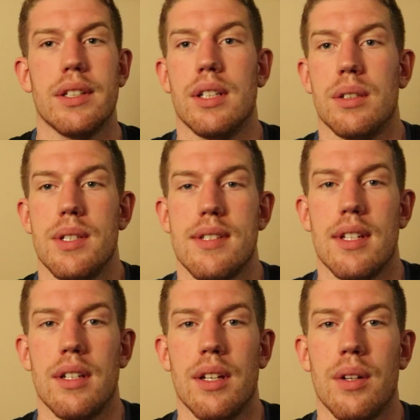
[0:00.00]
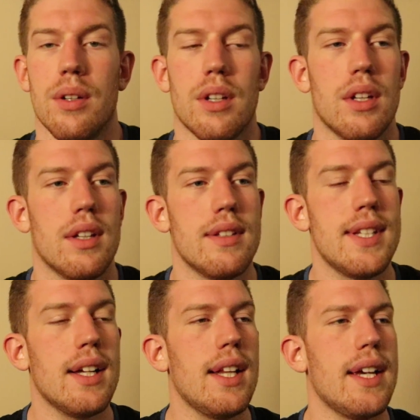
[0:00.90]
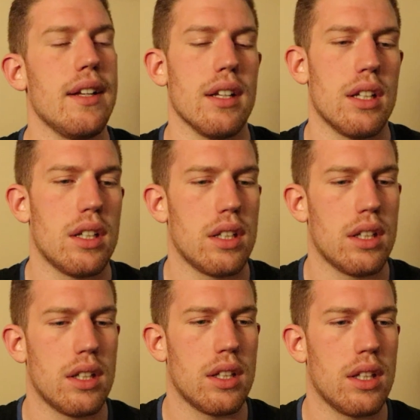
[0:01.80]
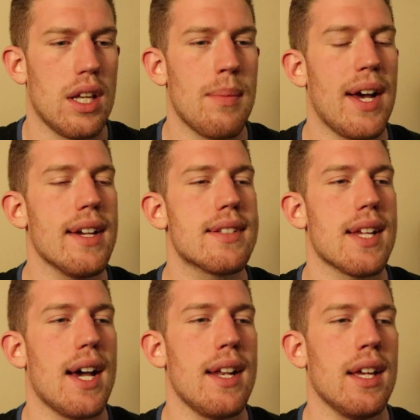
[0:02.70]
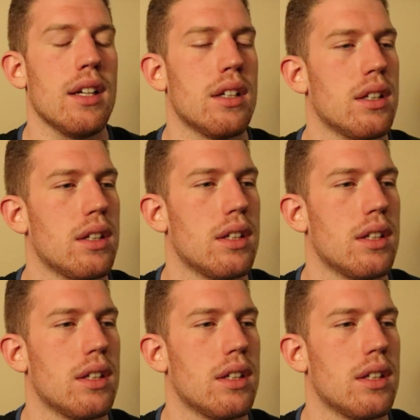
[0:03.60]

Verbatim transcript: Oh, he said no. Dylan! Am I exciting?